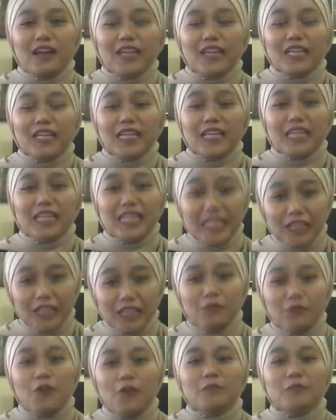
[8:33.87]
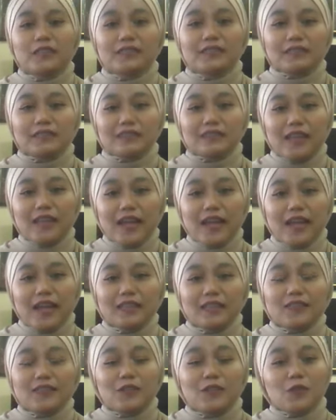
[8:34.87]
in informal
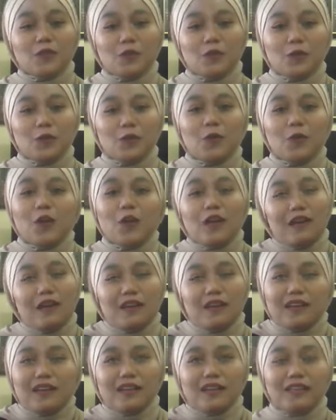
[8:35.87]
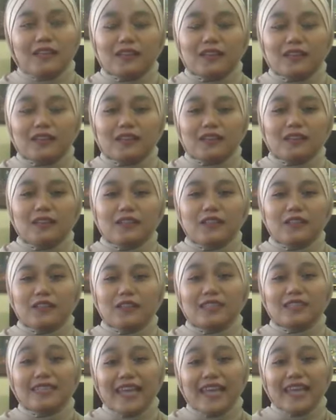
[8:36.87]
context, so
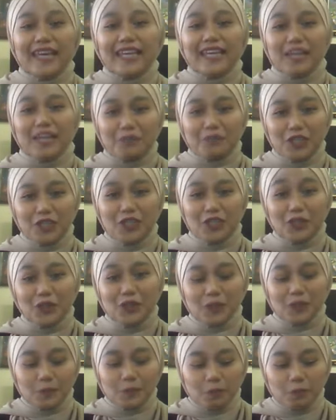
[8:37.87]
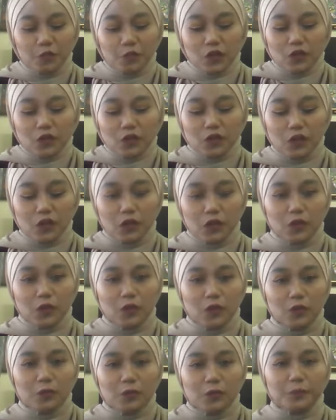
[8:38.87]
the slang can be used.
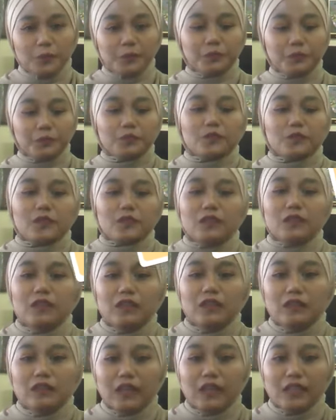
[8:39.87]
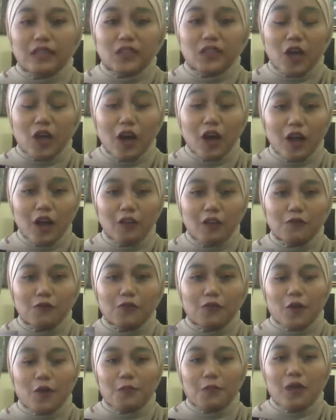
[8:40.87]
So that's all
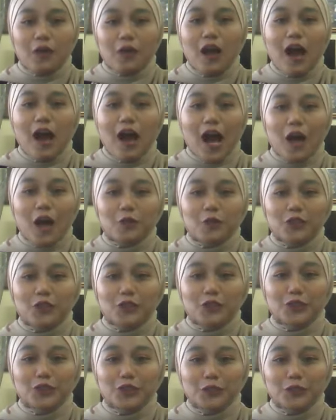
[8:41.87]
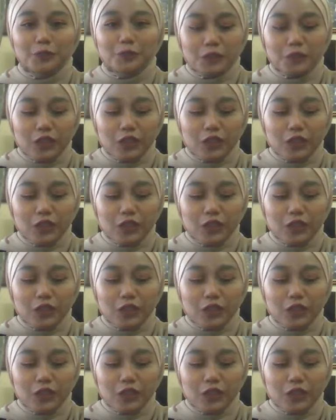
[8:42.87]
from our group,